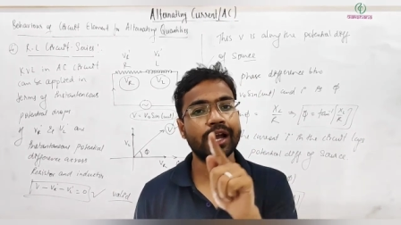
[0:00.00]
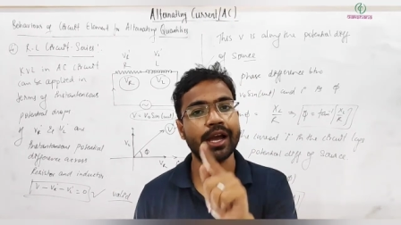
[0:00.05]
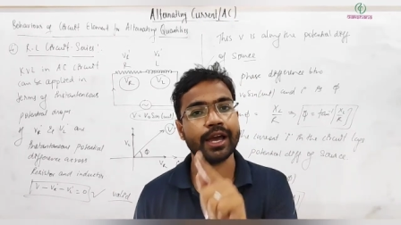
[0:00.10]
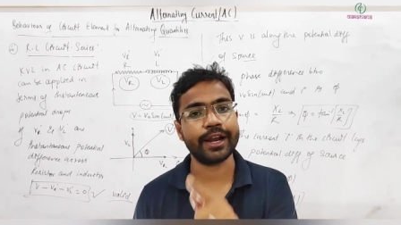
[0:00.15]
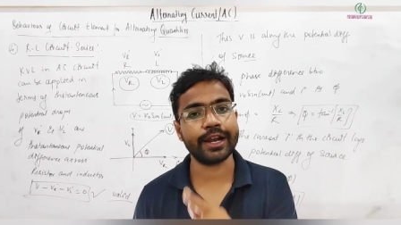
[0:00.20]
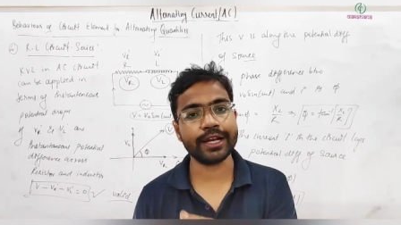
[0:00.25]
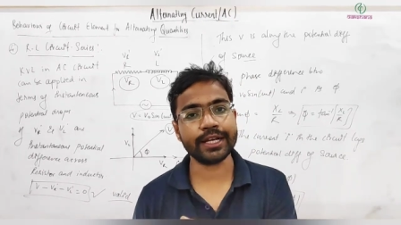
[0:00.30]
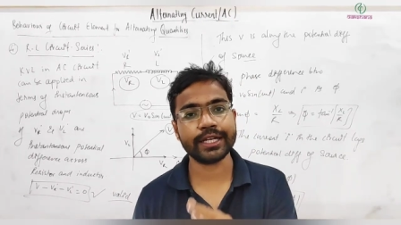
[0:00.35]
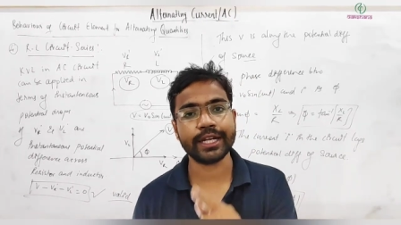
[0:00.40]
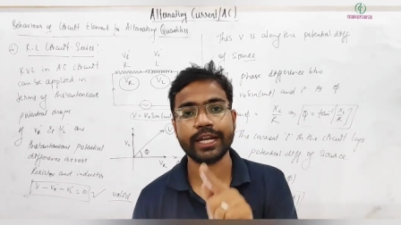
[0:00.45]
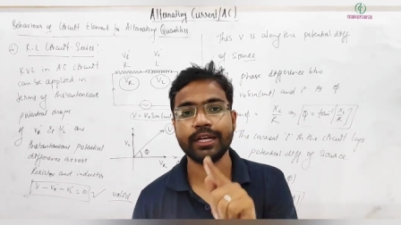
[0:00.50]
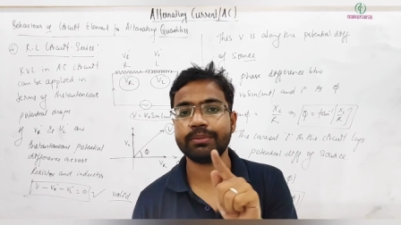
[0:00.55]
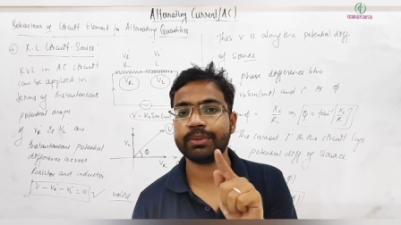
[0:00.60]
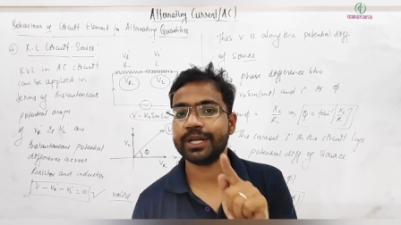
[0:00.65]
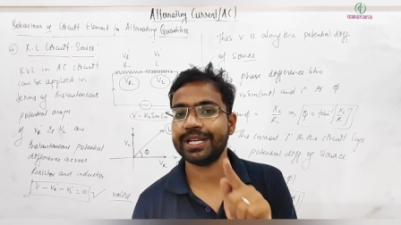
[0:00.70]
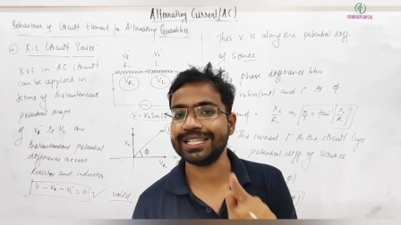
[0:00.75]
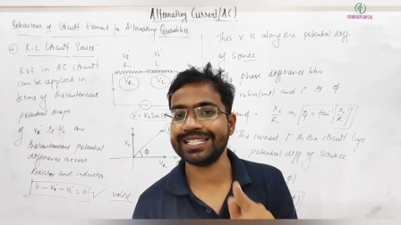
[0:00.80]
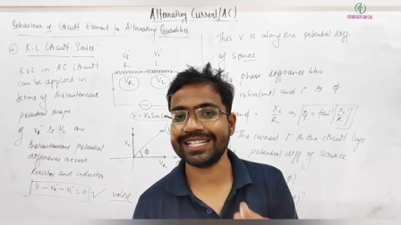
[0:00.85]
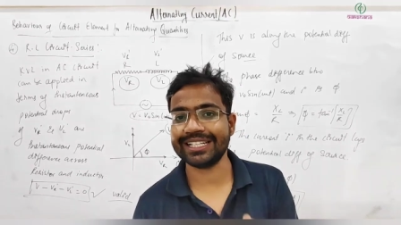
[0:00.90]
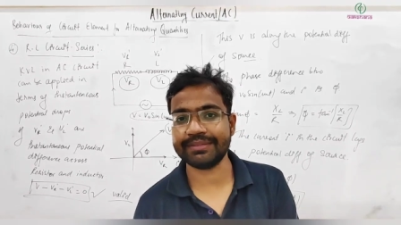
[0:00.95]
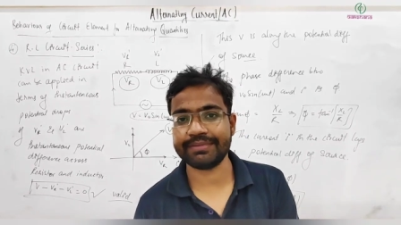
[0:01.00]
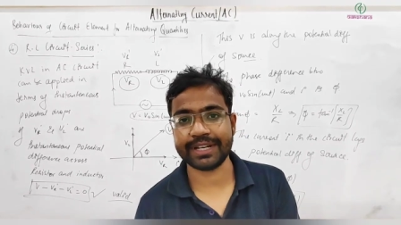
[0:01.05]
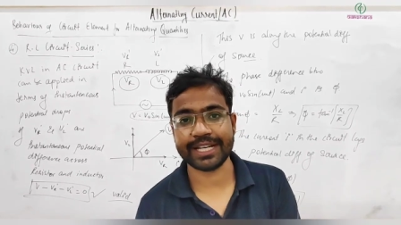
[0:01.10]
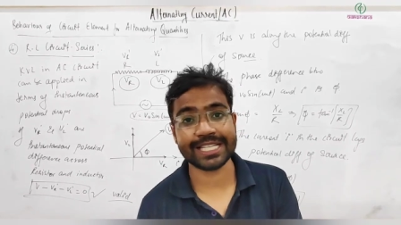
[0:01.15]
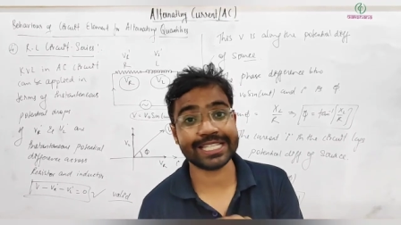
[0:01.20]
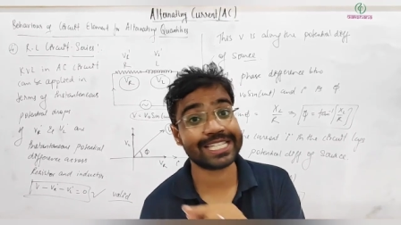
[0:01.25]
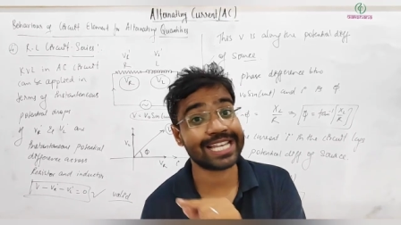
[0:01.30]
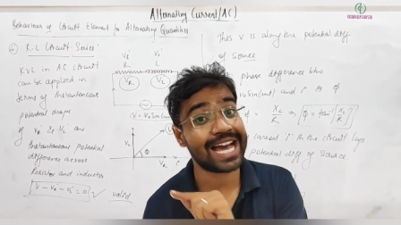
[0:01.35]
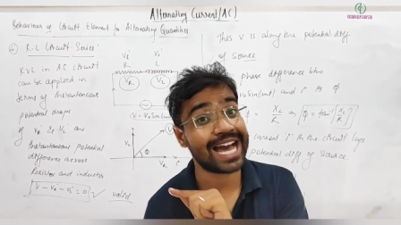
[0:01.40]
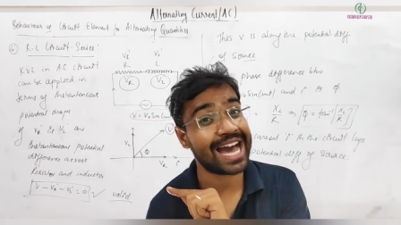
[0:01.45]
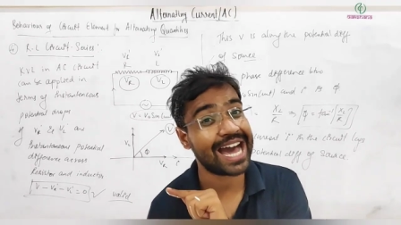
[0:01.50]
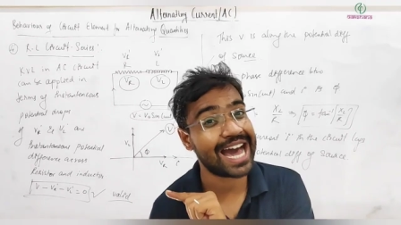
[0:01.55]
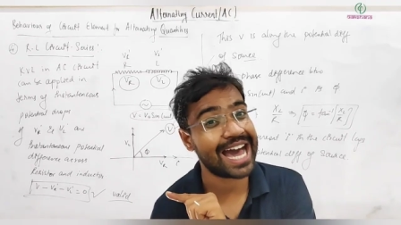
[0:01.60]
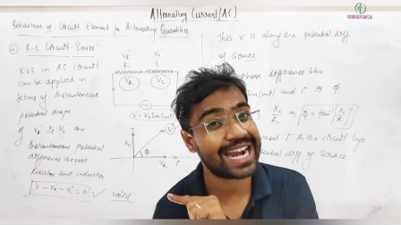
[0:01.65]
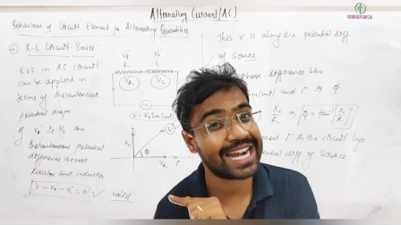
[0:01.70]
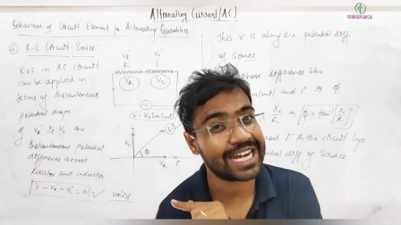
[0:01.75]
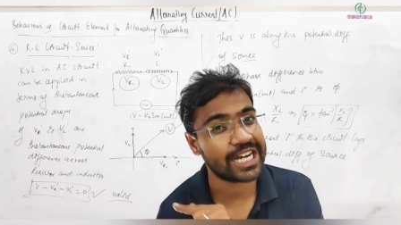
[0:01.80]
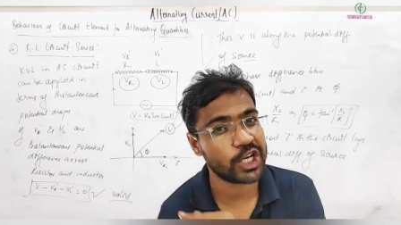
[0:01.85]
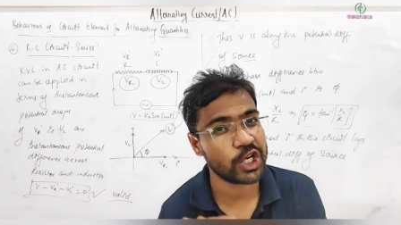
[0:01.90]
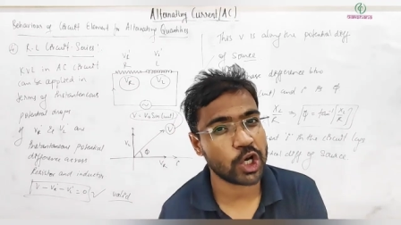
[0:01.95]
current and potential difference
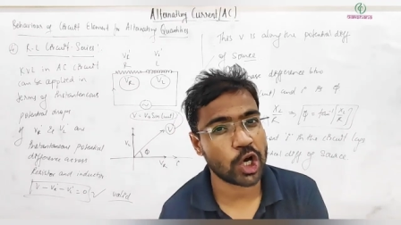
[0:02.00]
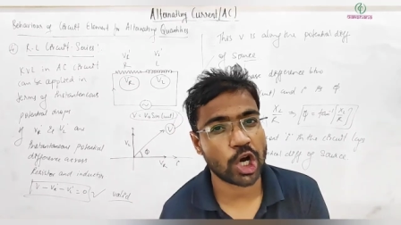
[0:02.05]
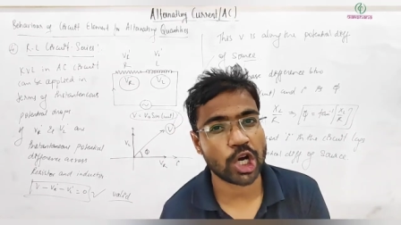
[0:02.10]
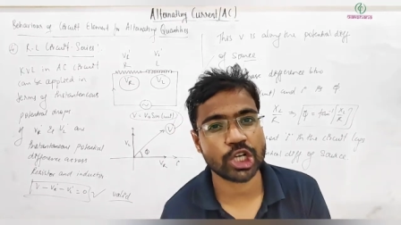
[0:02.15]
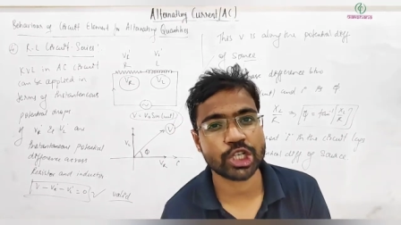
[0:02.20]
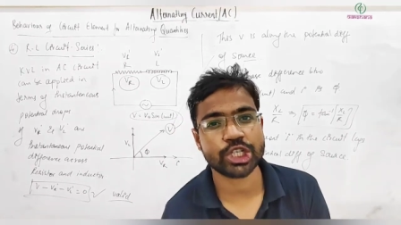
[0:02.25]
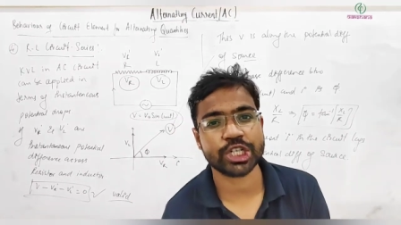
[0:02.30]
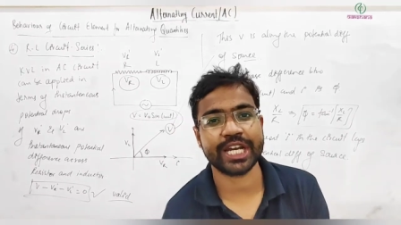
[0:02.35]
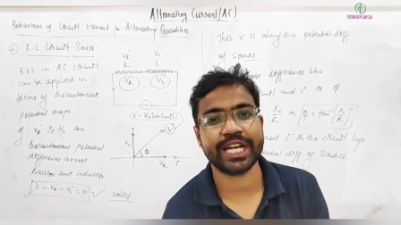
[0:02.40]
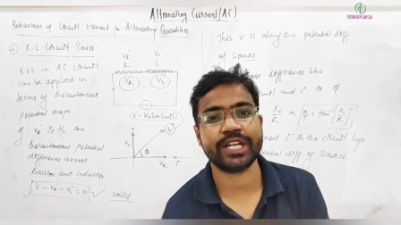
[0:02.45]
are not